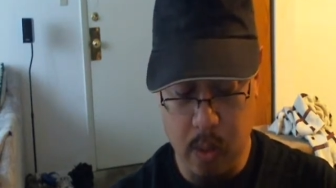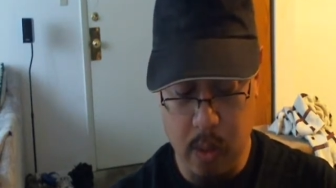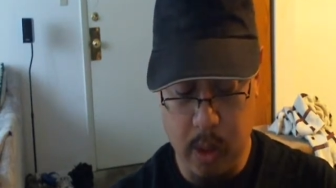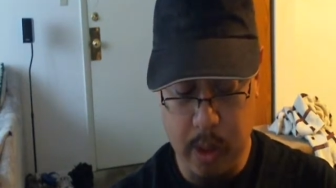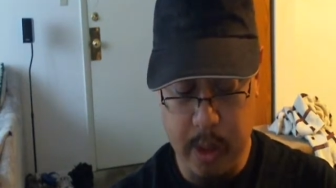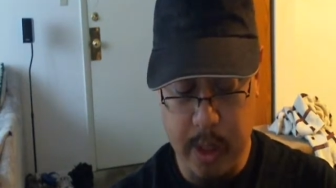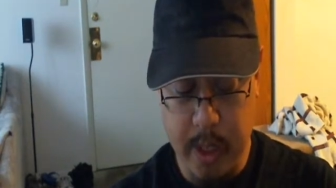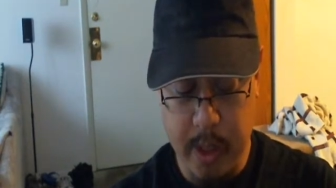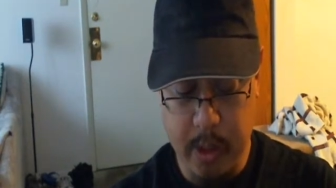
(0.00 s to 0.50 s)

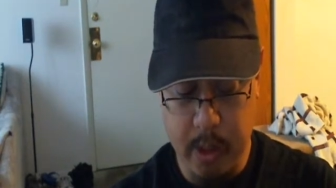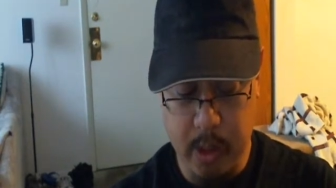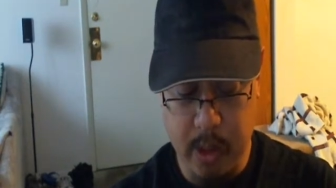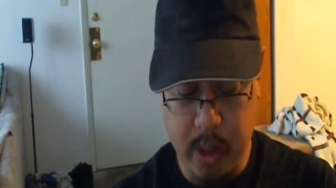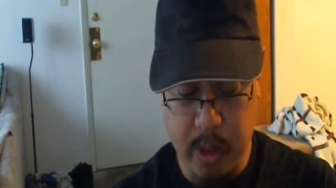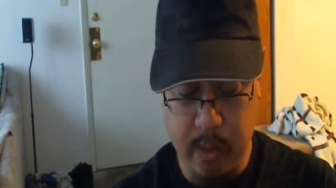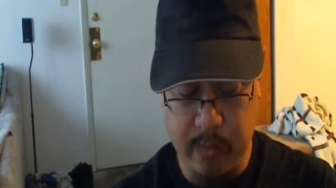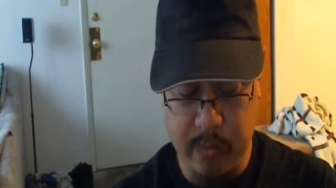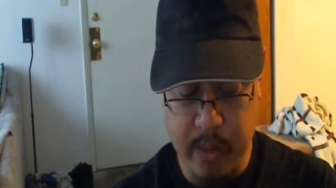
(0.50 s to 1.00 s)
again, you're
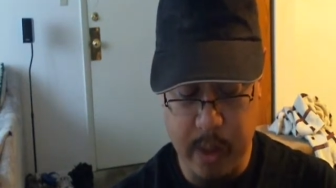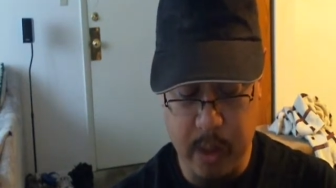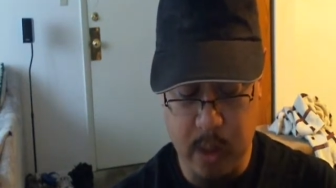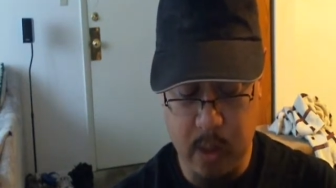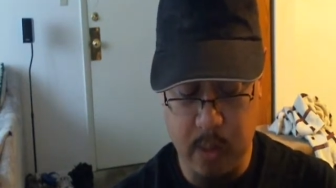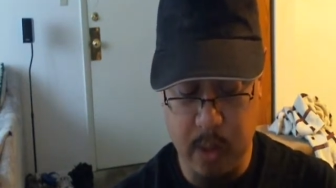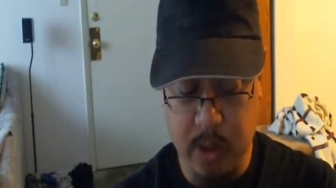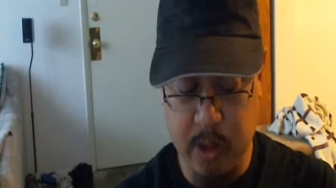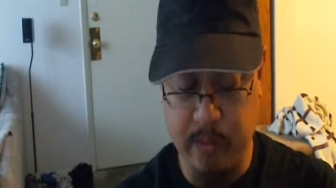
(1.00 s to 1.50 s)
not going to find
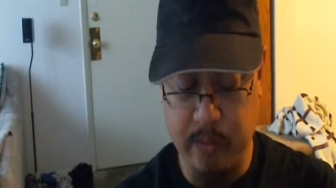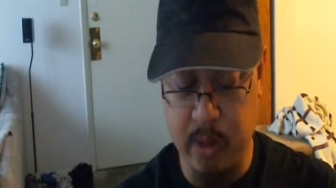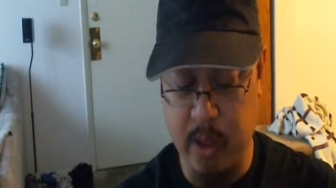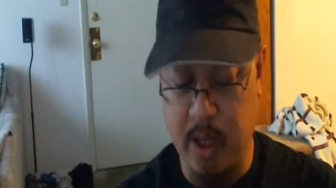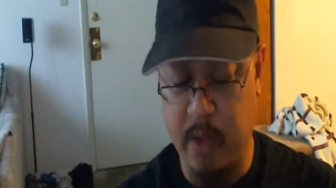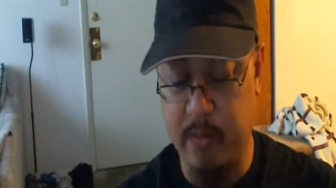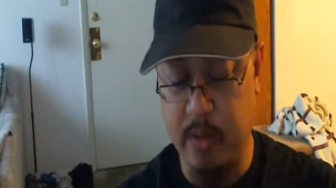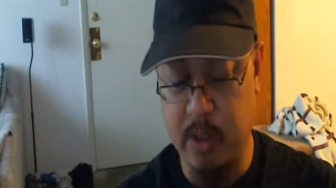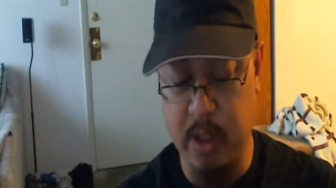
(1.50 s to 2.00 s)
too much different,
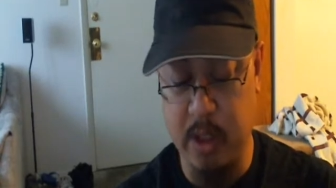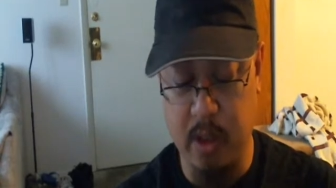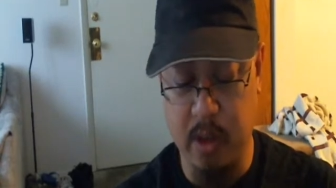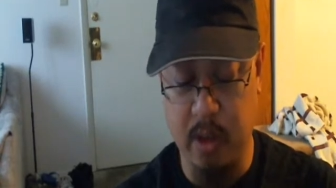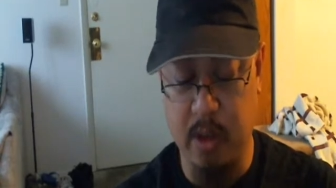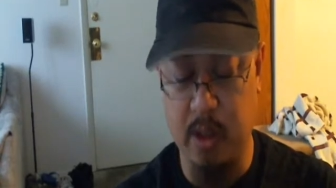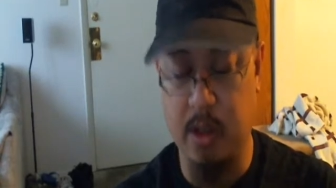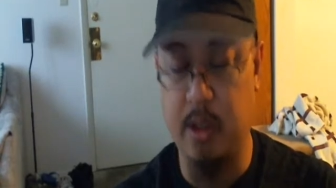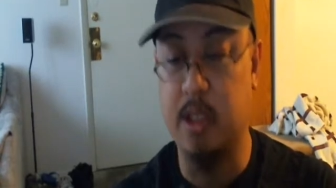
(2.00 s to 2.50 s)
obviously,
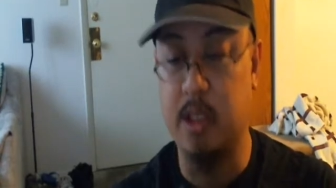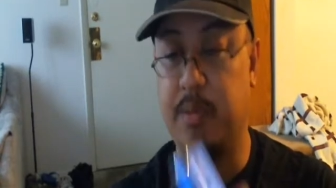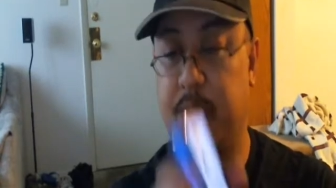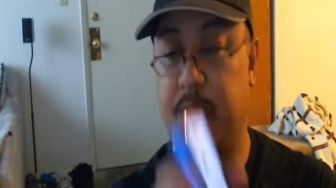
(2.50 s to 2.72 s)
other than this